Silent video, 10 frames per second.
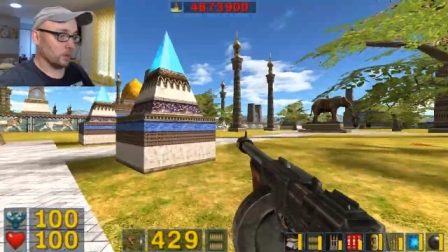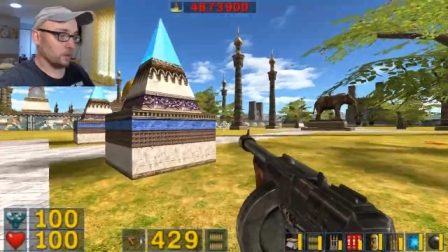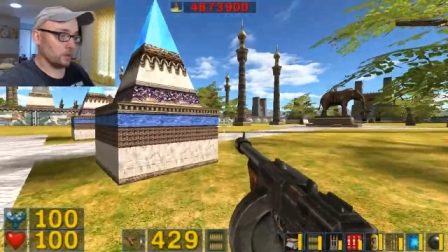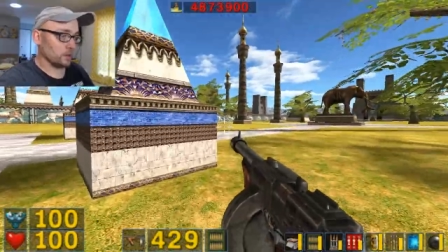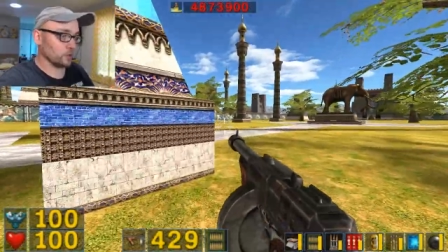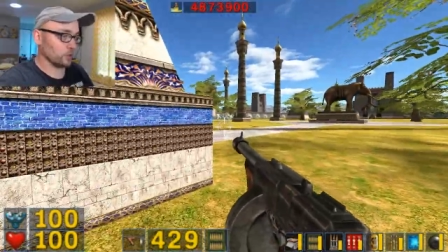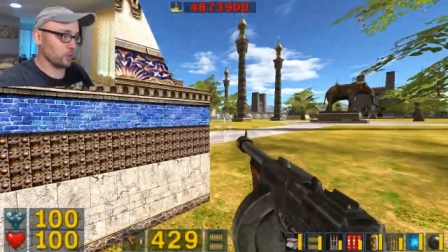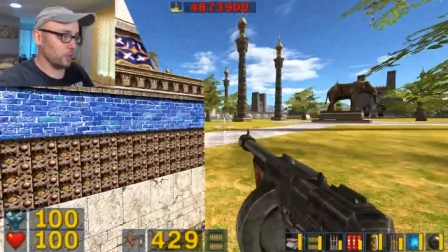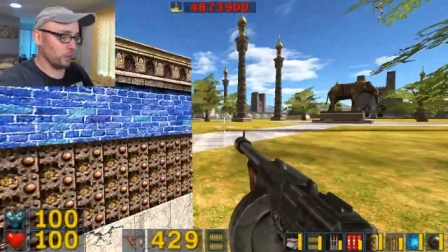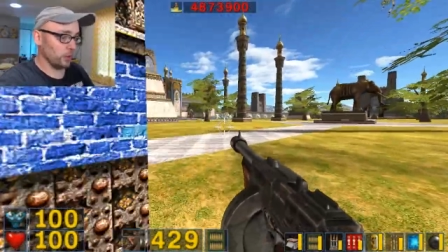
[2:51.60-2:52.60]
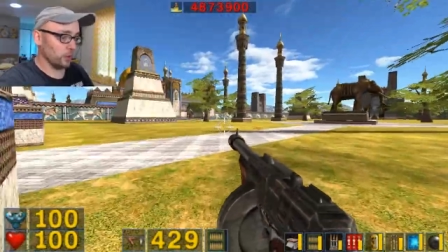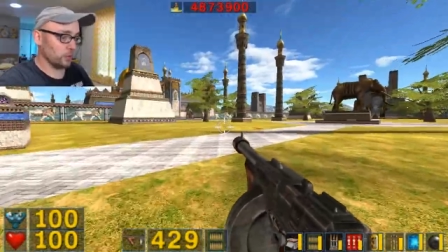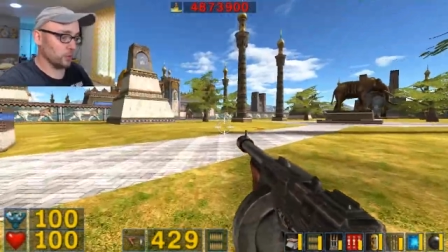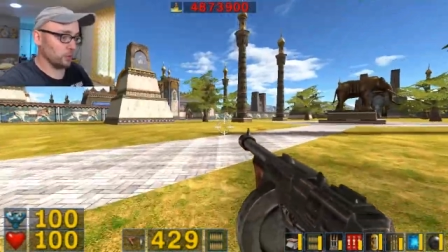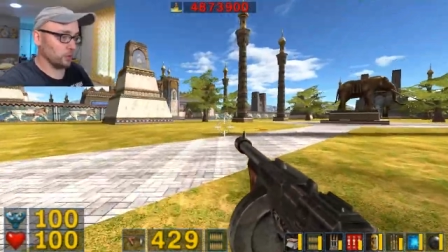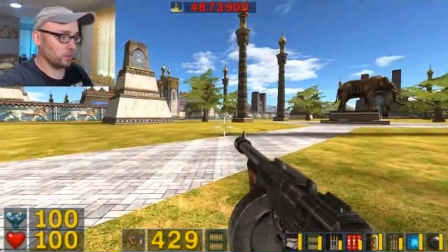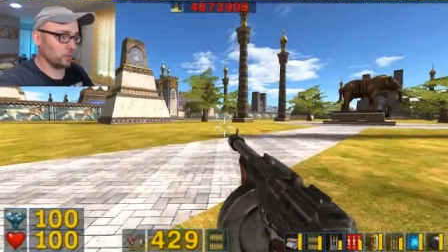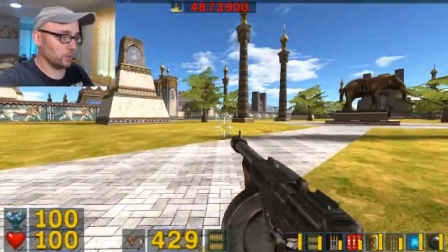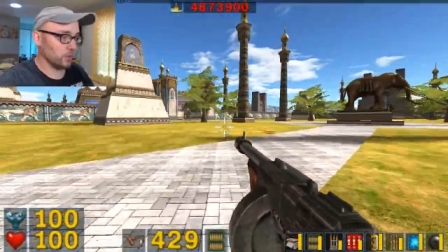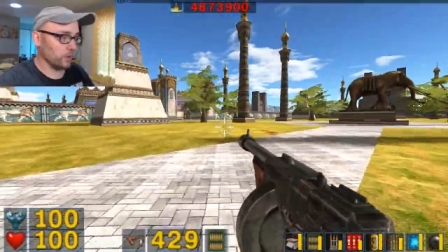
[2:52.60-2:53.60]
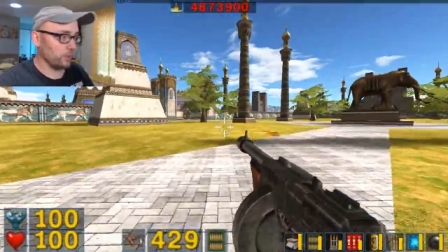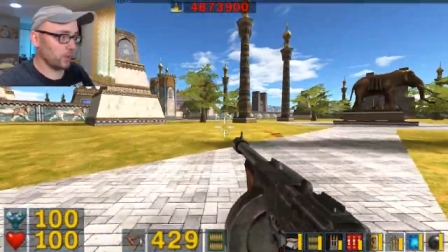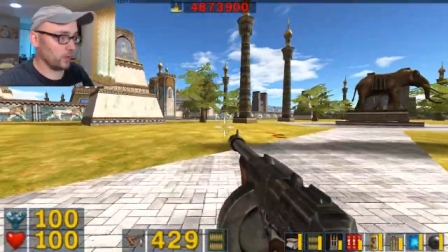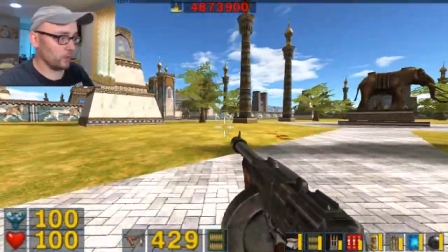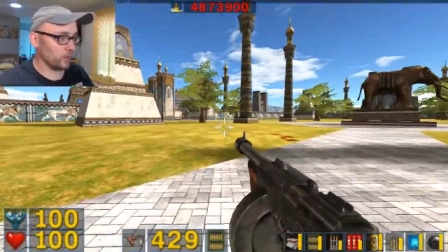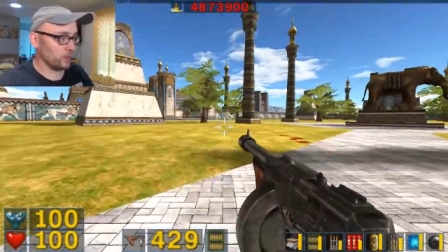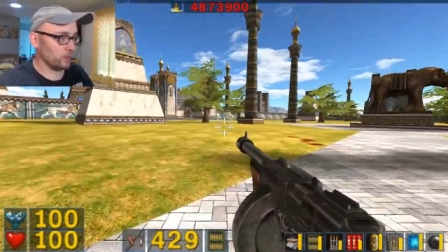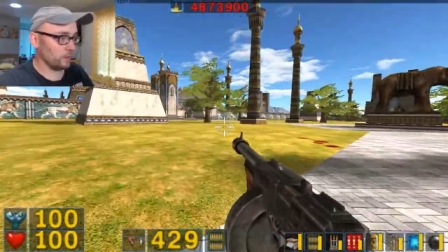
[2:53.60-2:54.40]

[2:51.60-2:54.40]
Not a screamy bro. I'm okay with that